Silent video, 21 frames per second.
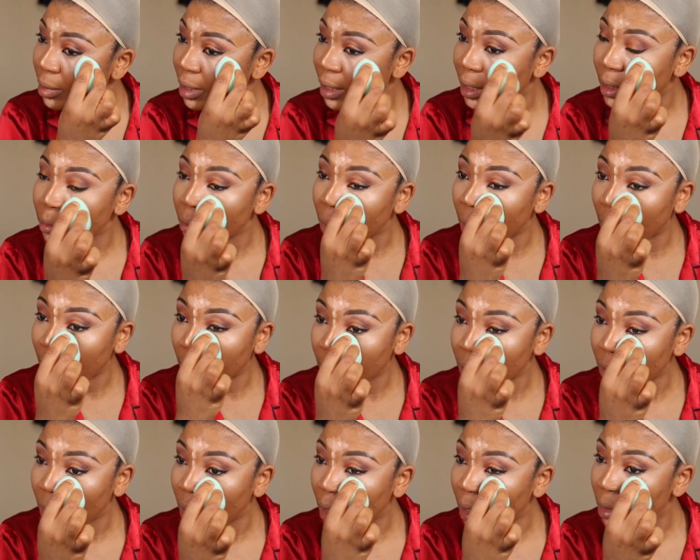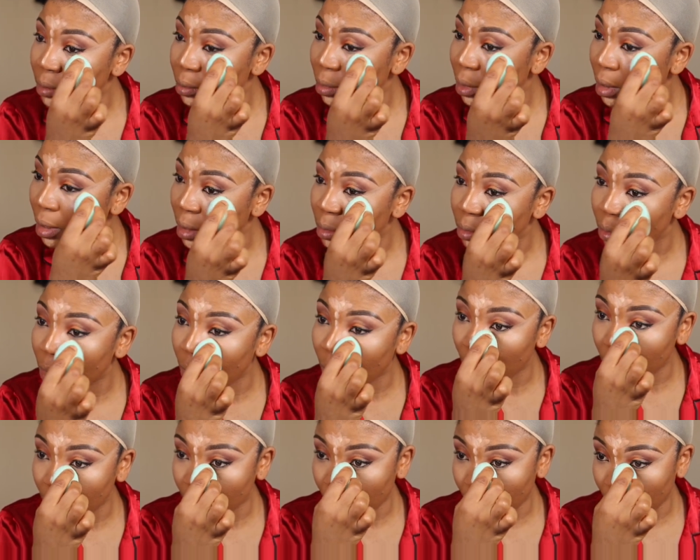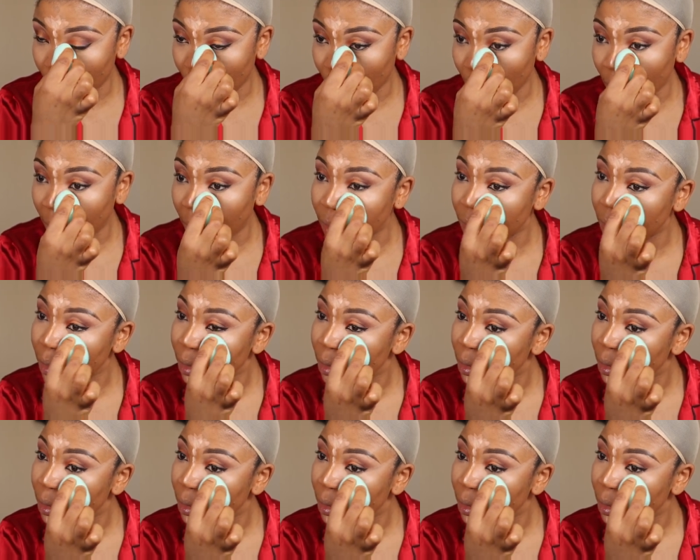blend, blend, blend, blend, blend, blend.